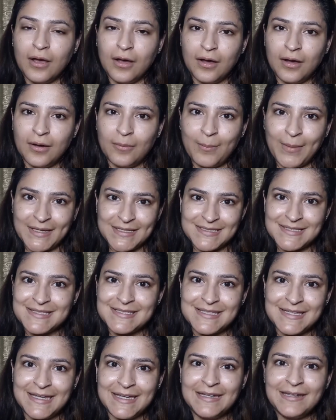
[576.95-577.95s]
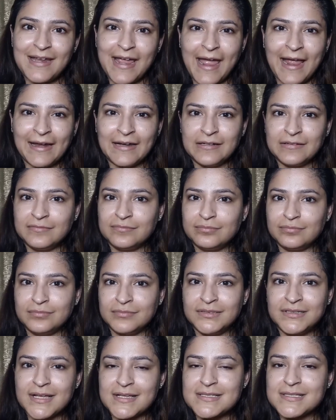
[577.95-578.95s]
my skin and
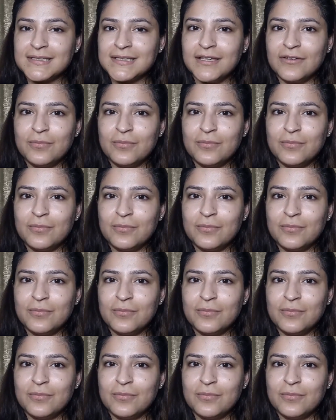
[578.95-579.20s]
doesn't